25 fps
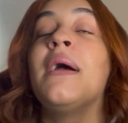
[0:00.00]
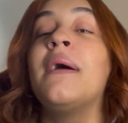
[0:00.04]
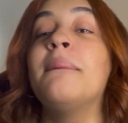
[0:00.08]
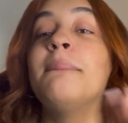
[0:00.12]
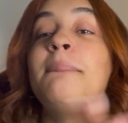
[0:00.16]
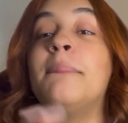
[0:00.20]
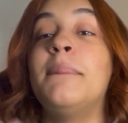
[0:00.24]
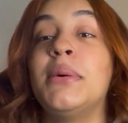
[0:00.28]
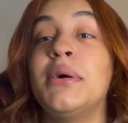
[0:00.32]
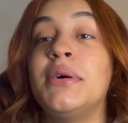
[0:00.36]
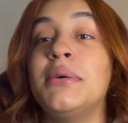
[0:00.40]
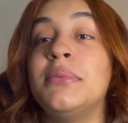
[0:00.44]

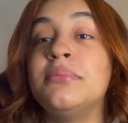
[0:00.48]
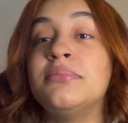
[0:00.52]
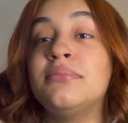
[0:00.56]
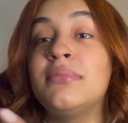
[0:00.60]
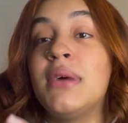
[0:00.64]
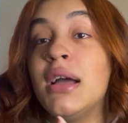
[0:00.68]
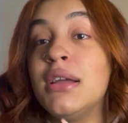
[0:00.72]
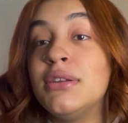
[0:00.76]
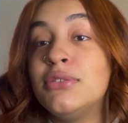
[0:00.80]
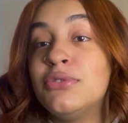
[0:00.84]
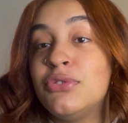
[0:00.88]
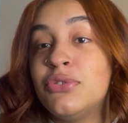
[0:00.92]
But
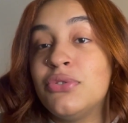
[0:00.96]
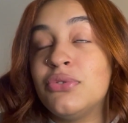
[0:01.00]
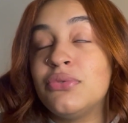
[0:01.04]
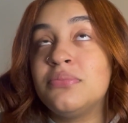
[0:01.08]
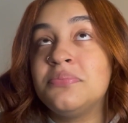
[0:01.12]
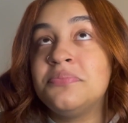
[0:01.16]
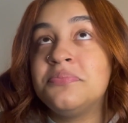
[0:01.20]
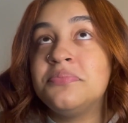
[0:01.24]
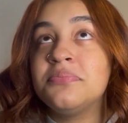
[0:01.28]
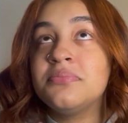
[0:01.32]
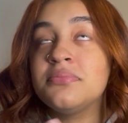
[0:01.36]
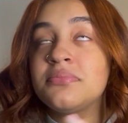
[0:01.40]
mind you,
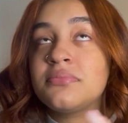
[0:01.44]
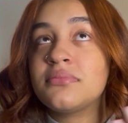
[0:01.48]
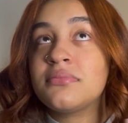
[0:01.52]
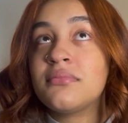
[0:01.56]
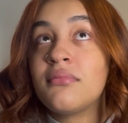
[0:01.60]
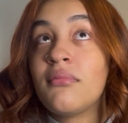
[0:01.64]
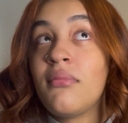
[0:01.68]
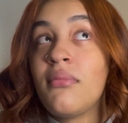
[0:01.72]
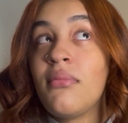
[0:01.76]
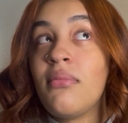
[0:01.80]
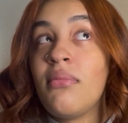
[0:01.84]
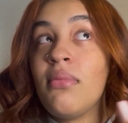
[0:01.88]

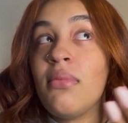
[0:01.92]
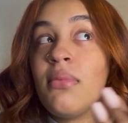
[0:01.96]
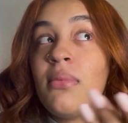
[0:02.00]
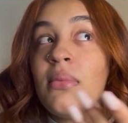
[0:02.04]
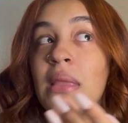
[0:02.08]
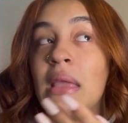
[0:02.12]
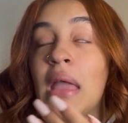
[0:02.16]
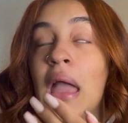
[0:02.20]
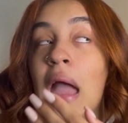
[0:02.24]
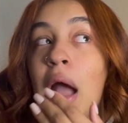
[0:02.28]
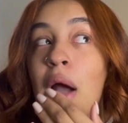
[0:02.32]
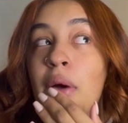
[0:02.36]

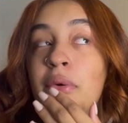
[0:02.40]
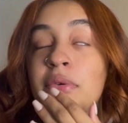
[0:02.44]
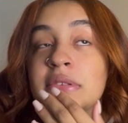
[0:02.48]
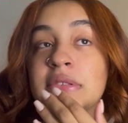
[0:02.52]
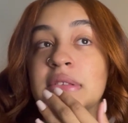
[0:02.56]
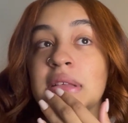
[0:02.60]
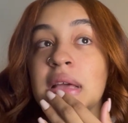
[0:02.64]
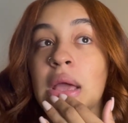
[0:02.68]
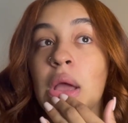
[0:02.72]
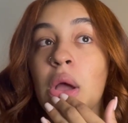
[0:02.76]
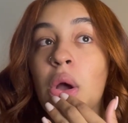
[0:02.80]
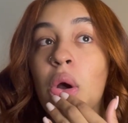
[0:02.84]
I was
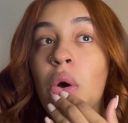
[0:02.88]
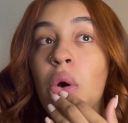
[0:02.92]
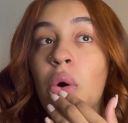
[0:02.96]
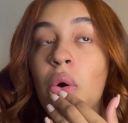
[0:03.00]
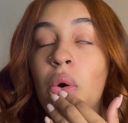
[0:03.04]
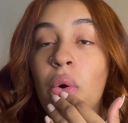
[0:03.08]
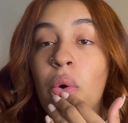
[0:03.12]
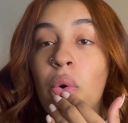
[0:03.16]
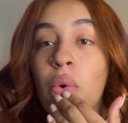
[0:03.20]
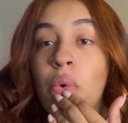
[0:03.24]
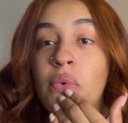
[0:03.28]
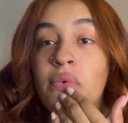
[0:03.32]
like,
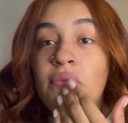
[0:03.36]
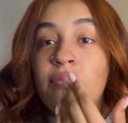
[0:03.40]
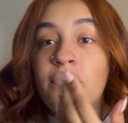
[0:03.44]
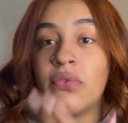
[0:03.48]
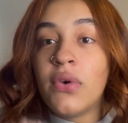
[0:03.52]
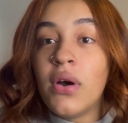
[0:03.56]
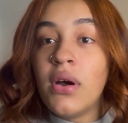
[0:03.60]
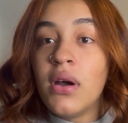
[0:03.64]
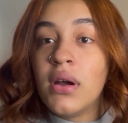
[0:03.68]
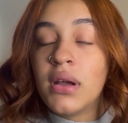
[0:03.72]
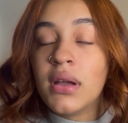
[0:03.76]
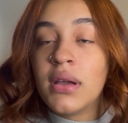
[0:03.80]
oh
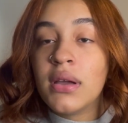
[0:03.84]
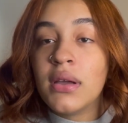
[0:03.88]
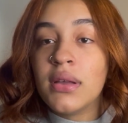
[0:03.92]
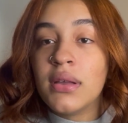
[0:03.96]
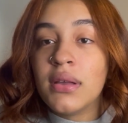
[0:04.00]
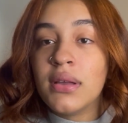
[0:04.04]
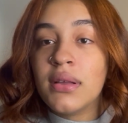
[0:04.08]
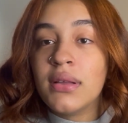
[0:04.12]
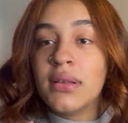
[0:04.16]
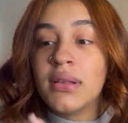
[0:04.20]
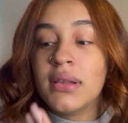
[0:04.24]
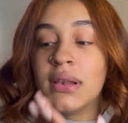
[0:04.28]
fuck,
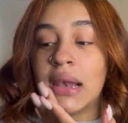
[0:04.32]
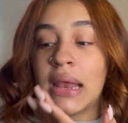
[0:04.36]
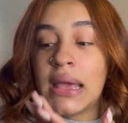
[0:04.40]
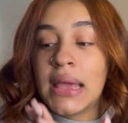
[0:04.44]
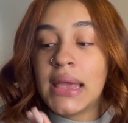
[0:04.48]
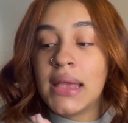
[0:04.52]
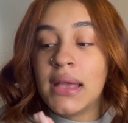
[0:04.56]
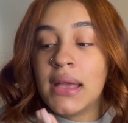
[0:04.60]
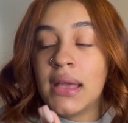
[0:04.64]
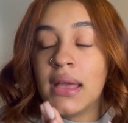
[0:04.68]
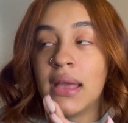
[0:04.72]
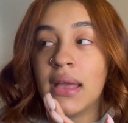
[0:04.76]

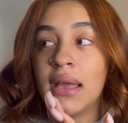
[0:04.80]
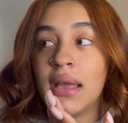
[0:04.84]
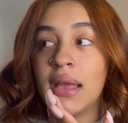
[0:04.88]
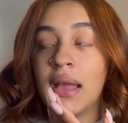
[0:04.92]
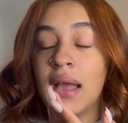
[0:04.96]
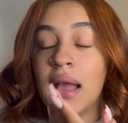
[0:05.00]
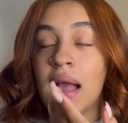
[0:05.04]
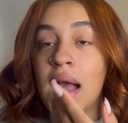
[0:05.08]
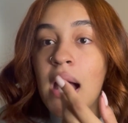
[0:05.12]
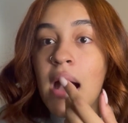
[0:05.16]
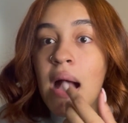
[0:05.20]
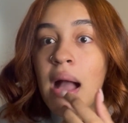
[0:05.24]
like,
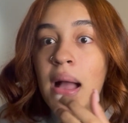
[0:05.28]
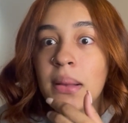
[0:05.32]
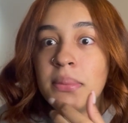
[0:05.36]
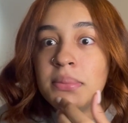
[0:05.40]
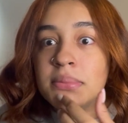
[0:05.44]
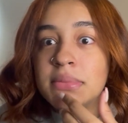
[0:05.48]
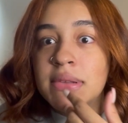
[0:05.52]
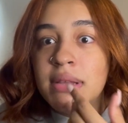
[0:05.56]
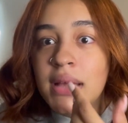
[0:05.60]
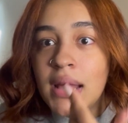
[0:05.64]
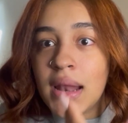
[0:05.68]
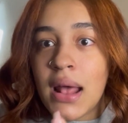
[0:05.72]

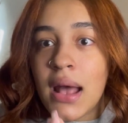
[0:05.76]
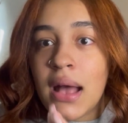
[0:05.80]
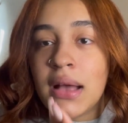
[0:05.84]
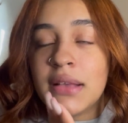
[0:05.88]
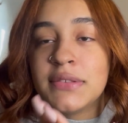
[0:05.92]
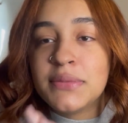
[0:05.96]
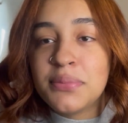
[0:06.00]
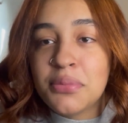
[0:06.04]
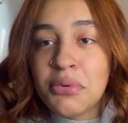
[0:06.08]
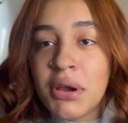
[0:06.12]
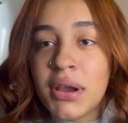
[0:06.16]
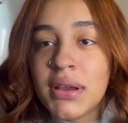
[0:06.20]
I'm dead ass
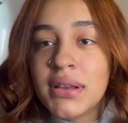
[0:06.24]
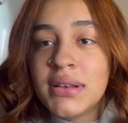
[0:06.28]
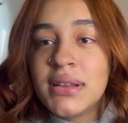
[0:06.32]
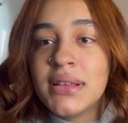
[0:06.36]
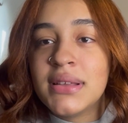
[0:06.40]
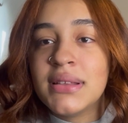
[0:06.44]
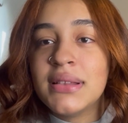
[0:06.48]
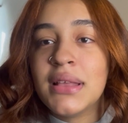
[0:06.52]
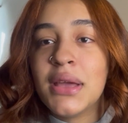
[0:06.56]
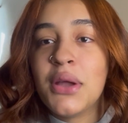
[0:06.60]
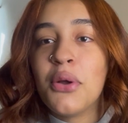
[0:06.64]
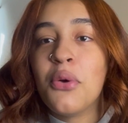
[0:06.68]

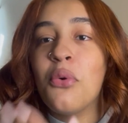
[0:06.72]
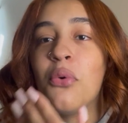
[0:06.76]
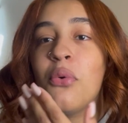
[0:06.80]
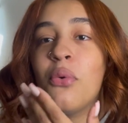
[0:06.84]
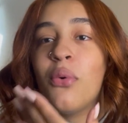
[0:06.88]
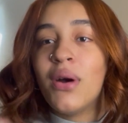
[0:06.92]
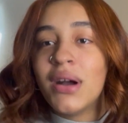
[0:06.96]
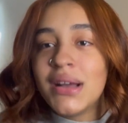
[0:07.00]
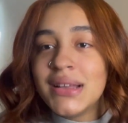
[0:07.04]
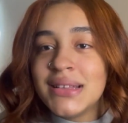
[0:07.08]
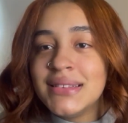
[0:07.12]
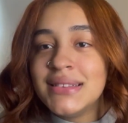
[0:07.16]
pregnant. Like,
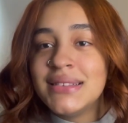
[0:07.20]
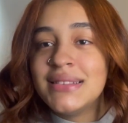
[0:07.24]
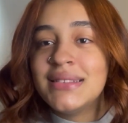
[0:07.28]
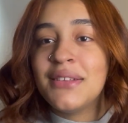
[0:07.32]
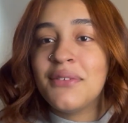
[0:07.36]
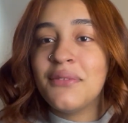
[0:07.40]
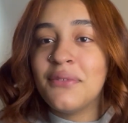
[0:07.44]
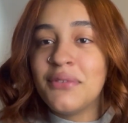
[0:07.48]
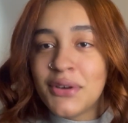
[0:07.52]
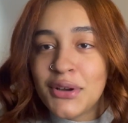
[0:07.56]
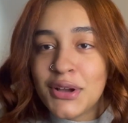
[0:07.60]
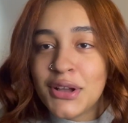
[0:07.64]
what the
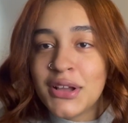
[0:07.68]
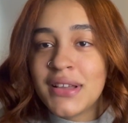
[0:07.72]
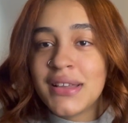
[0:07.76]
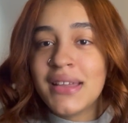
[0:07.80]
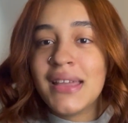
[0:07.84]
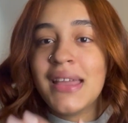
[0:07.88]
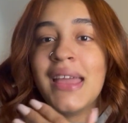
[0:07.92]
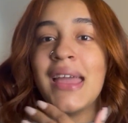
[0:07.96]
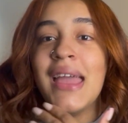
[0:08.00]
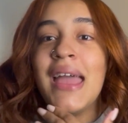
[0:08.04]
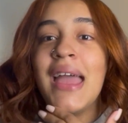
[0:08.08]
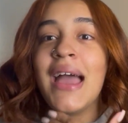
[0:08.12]
fuck?
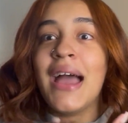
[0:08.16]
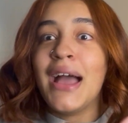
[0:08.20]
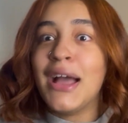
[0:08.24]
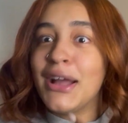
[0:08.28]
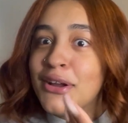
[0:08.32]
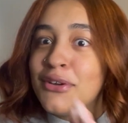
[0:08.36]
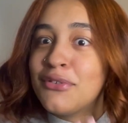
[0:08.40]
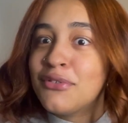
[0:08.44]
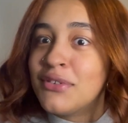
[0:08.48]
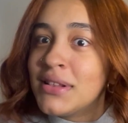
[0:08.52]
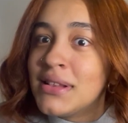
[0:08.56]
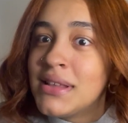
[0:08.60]
I
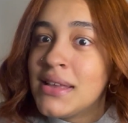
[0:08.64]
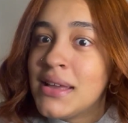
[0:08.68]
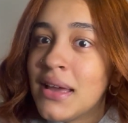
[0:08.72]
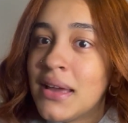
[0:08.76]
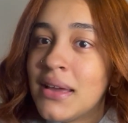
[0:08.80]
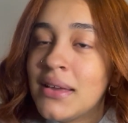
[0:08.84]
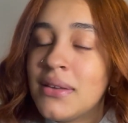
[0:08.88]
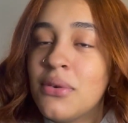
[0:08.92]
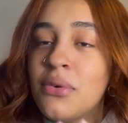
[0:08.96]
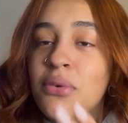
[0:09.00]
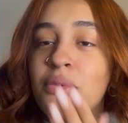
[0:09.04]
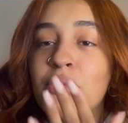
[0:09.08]
could really
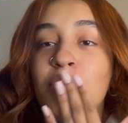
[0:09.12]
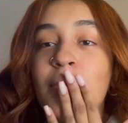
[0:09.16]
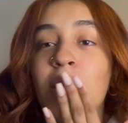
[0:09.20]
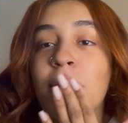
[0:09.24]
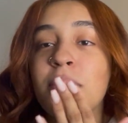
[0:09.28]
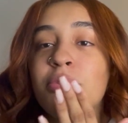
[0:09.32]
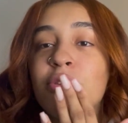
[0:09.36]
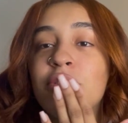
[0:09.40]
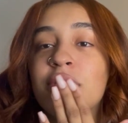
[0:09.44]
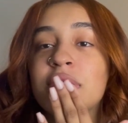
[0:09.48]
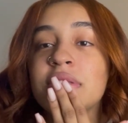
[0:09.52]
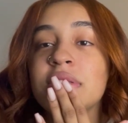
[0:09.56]
get, oh, I'm
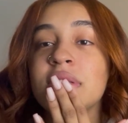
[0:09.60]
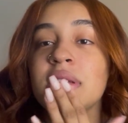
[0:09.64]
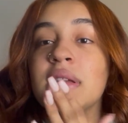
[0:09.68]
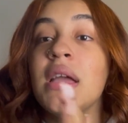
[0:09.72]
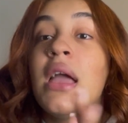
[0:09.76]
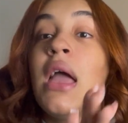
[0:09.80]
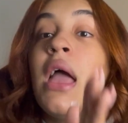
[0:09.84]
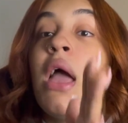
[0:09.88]
cursing.